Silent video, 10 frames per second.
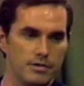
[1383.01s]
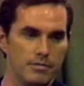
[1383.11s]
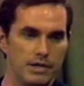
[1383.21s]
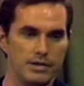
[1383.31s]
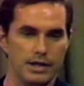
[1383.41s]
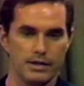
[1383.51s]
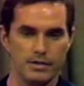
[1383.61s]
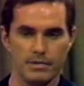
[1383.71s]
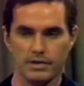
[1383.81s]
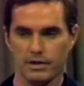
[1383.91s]
them by taking
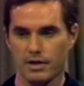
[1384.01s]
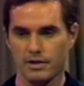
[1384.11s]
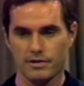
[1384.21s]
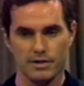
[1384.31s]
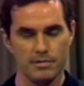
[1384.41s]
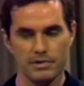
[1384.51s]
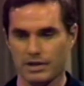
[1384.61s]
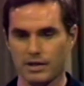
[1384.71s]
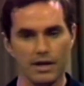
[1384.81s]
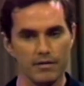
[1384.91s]
them into custody, but they
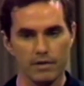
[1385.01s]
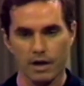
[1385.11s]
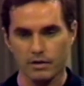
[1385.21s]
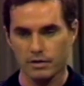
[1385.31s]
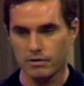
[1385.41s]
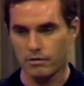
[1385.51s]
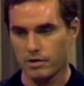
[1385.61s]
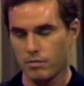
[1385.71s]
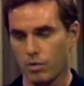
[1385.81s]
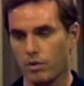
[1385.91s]
didn't have the heart to do any
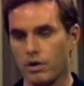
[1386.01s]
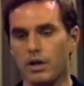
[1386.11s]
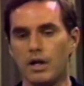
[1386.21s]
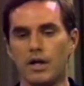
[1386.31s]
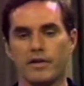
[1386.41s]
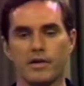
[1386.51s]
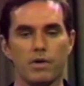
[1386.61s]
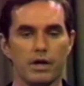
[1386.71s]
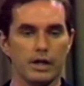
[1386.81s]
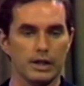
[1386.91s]
more. They
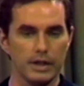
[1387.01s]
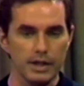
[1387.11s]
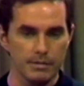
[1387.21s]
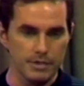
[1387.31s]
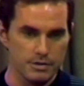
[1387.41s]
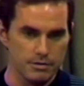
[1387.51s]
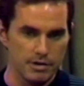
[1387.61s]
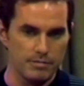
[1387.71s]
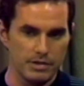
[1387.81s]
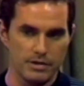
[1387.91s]
wanted to clean up the
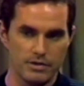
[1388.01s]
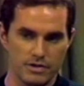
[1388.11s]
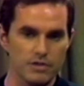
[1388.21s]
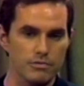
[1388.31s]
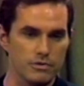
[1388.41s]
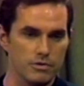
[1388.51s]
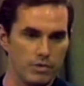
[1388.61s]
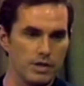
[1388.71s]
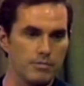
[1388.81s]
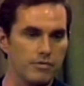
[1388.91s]
street because this was the
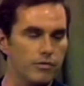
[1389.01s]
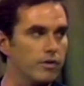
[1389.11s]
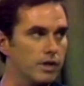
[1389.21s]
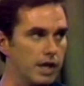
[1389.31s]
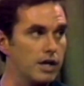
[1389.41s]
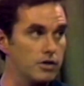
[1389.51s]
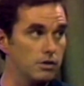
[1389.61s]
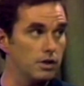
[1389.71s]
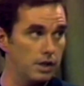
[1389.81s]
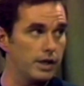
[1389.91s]
week before the
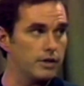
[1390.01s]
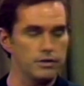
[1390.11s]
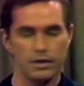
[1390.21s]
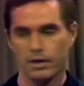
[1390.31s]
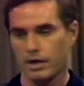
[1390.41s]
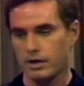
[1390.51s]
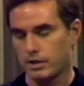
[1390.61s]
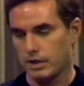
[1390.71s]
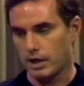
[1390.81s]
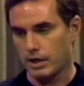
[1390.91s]
national election in
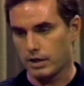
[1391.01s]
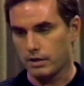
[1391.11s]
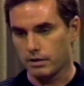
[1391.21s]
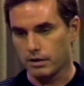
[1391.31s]
1980.